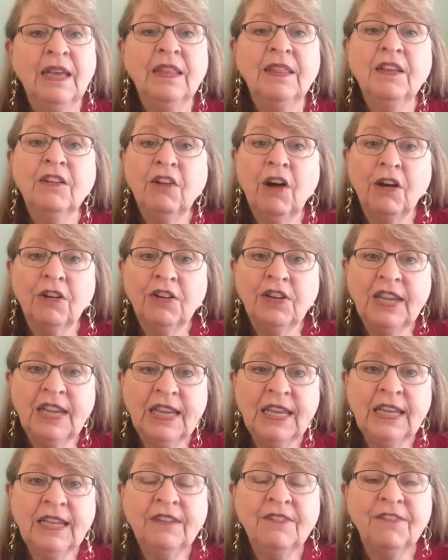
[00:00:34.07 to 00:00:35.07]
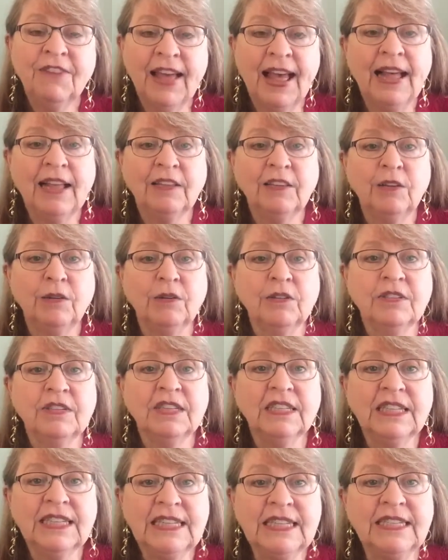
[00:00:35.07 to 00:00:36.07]
There are 10 values
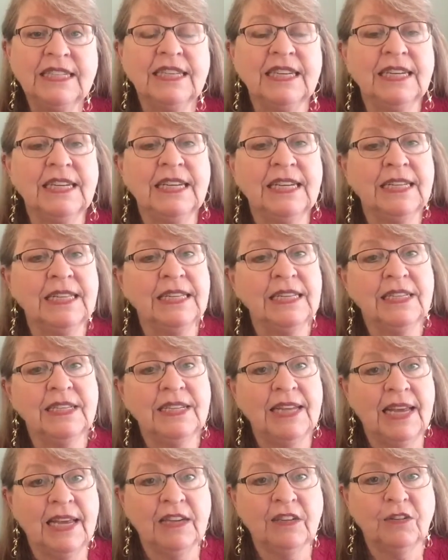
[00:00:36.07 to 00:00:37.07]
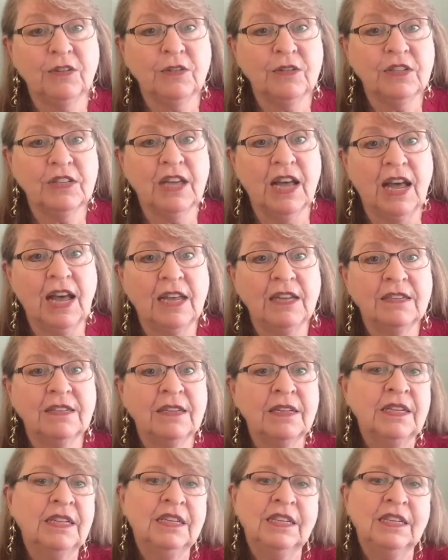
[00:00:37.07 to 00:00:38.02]
listed in this exercise.